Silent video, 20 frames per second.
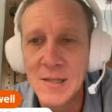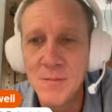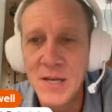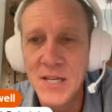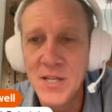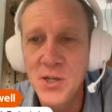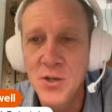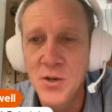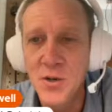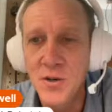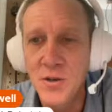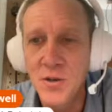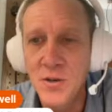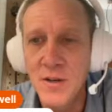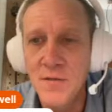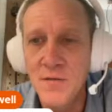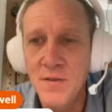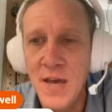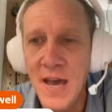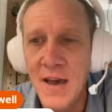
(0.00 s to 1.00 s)
sure
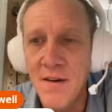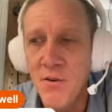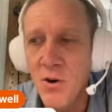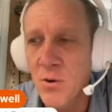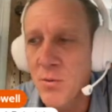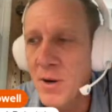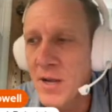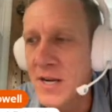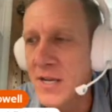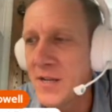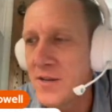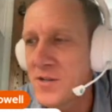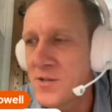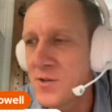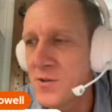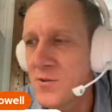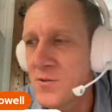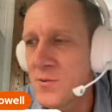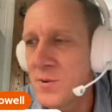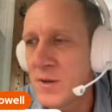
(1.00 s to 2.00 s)
if you haven't already
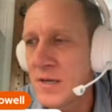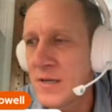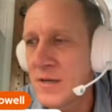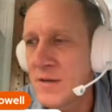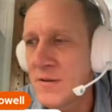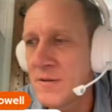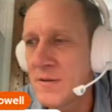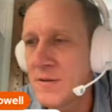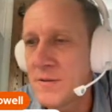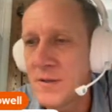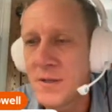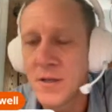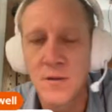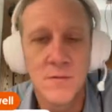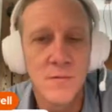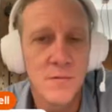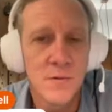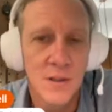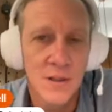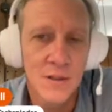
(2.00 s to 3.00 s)
to
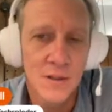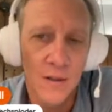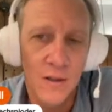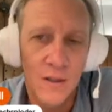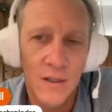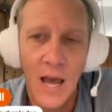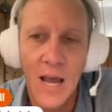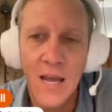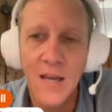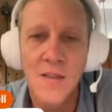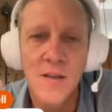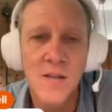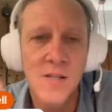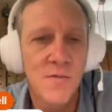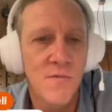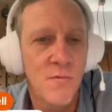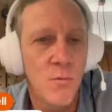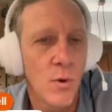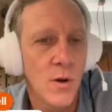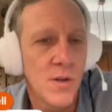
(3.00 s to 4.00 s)
like this
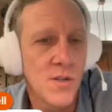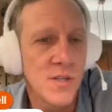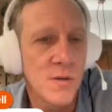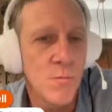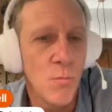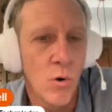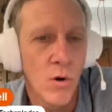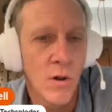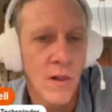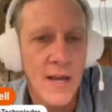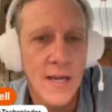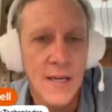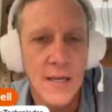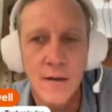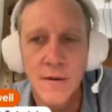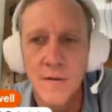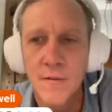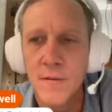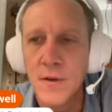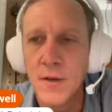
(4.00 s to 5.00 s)
if you want to see more like it.
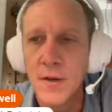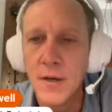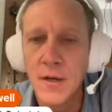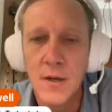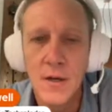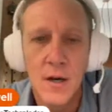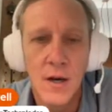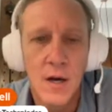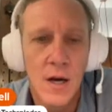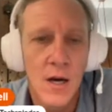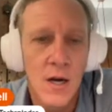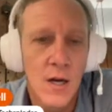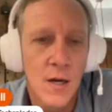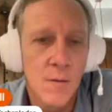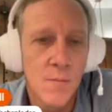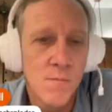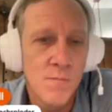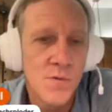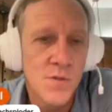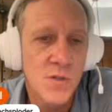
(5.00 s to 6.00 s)

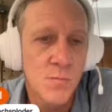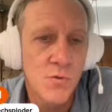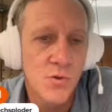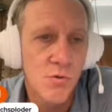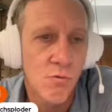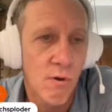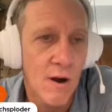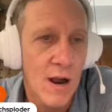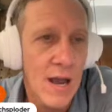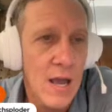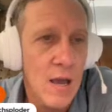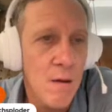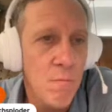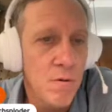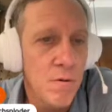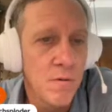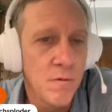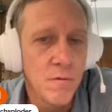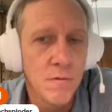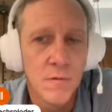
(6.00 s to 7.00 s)
Subscribe
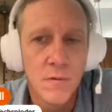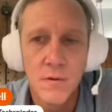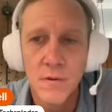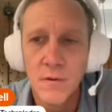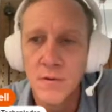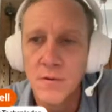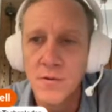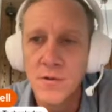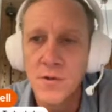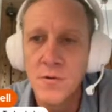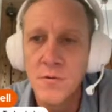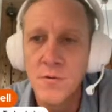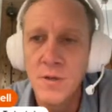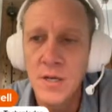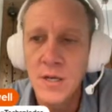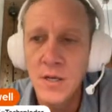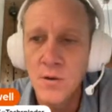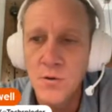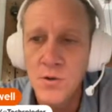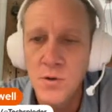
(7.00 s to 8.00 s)
to
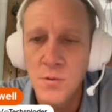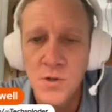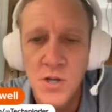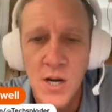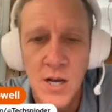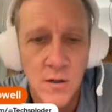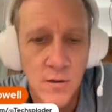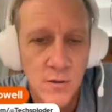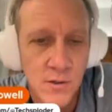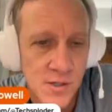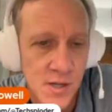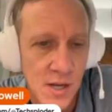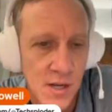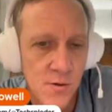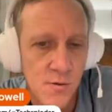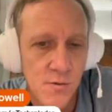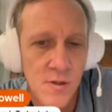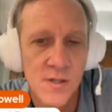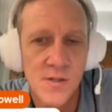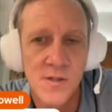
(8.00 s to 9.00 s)
the YouTube channel because I
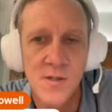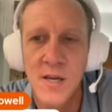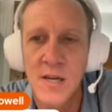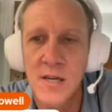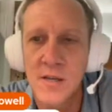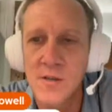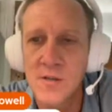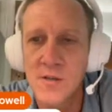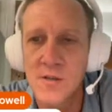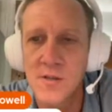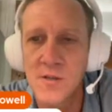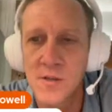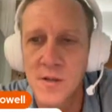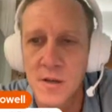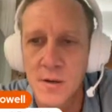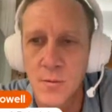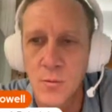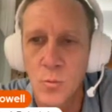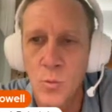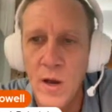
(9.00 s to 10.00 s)
do these things. This is
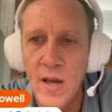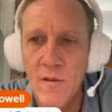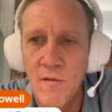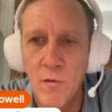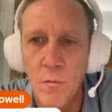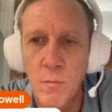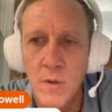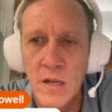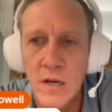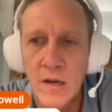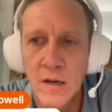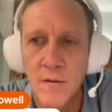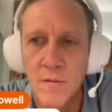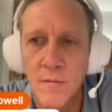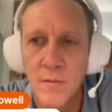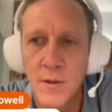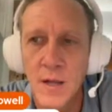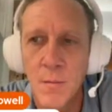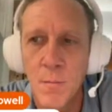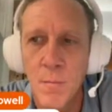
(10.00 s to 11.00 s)
a way for me to
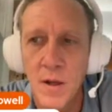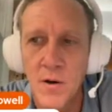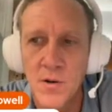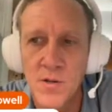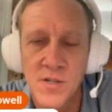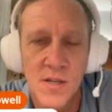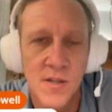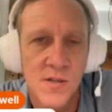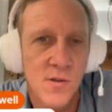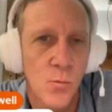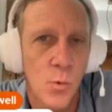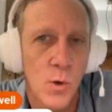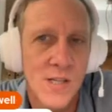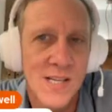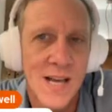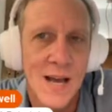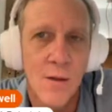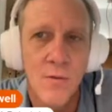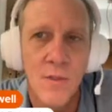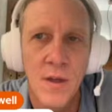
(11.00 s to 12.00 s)
get a better sense of what's
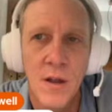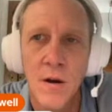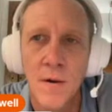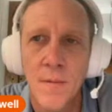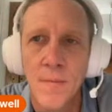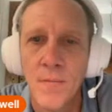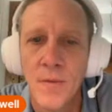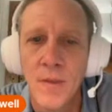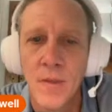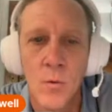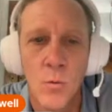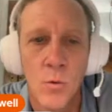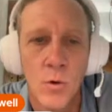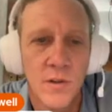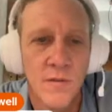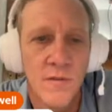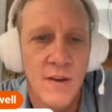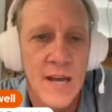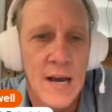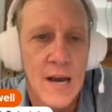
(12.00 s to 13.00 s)
out there in the world
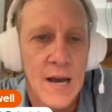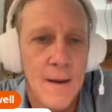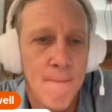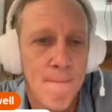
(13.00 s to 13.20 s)
of AI